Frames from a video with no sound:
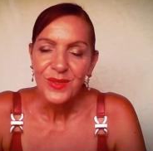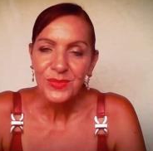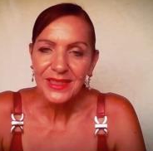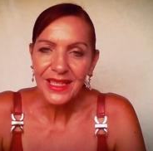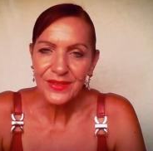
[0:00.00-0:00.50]

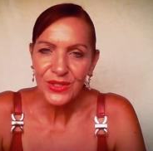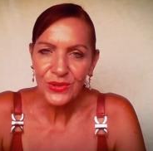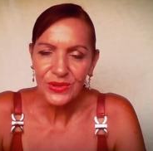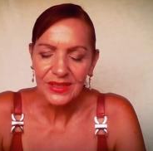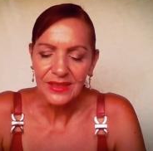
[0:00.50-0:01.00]
Beloved
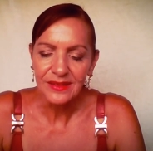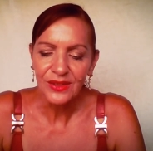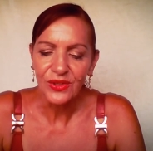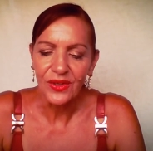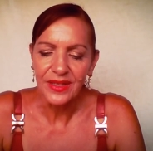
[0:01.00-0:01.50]
Kuan
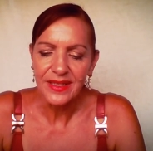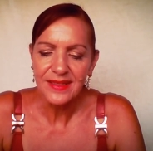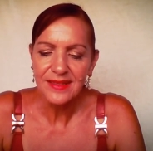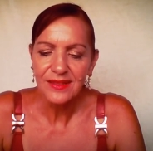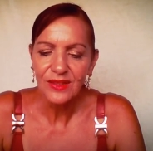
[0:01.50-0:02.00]
Yin,
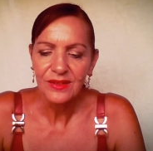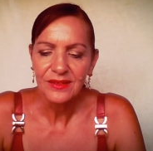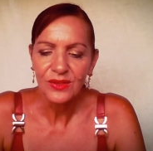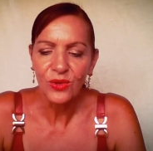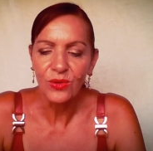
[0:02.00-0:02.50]
Goddess,
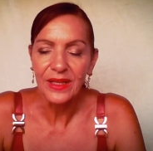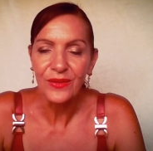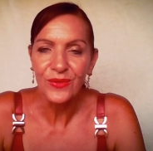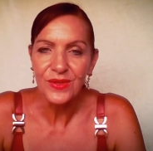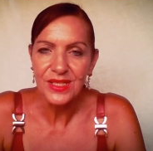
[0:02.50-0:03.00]
falling
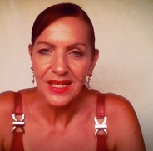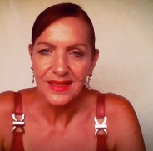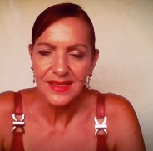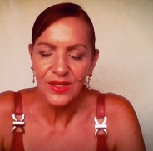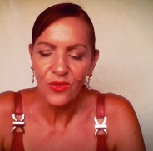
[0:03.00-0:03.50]
through the
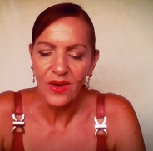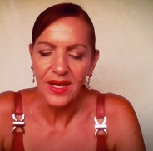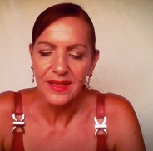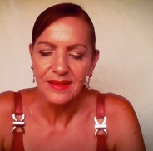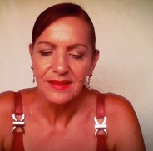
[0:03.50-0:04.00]
dancing
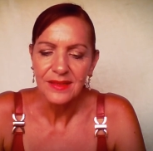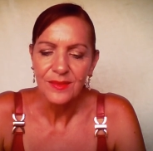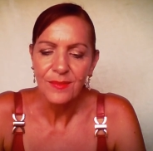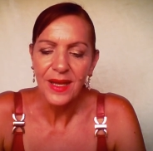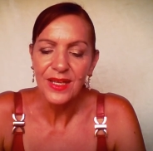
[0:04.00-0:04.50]
crane,
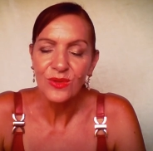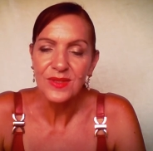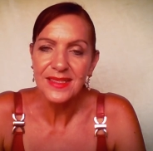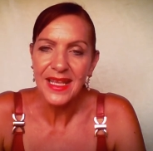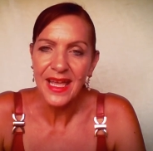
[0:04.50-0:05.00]
may your
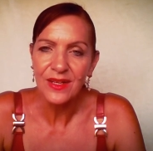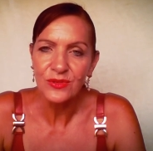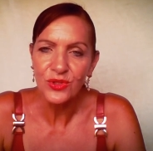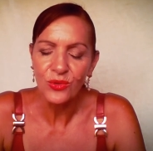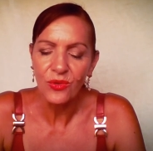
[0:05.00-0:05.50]

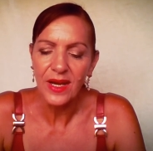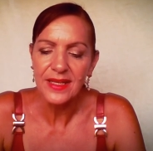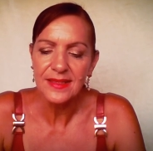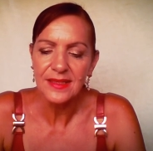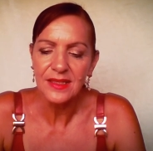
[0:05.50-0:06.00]
sound, your
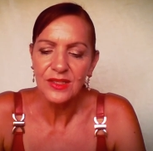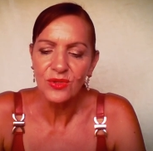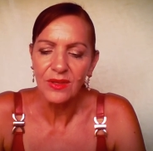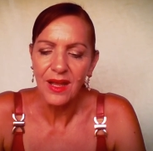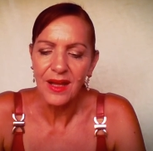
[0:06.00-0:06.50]
grace, and
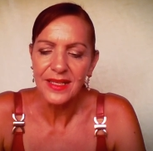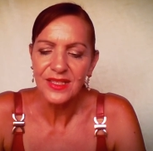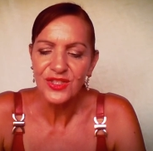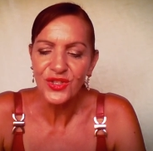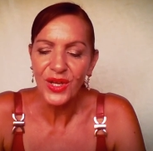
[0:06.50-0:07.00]
your light
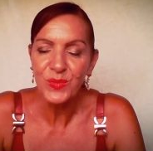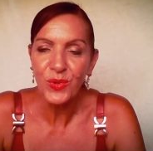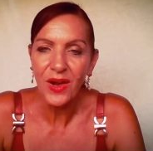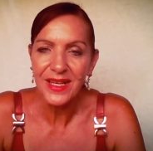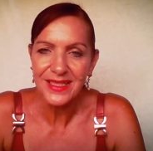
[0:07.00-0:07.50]
shine
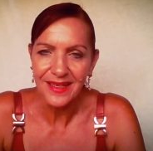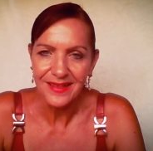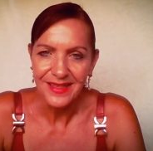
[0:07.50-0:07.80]
brighter